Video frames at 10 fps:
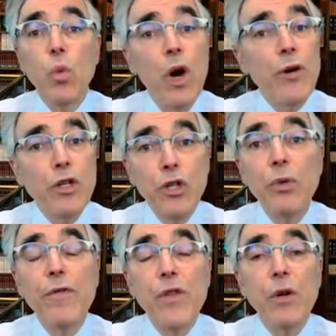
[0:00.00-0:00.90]
one or
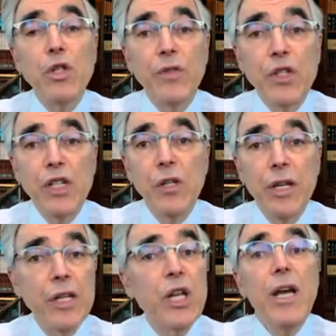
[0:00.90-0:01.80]
two of those
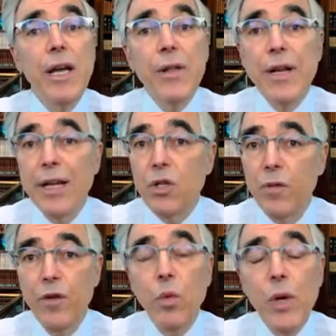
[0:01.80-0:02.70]
facilities in the next
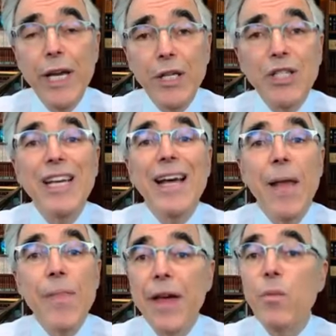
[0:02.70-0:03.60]
few weeks,
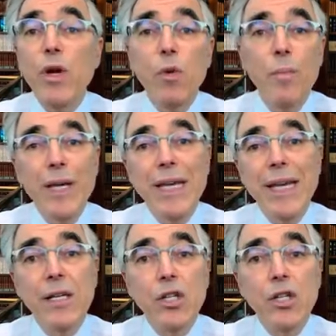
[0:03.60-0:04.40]
and then we will begin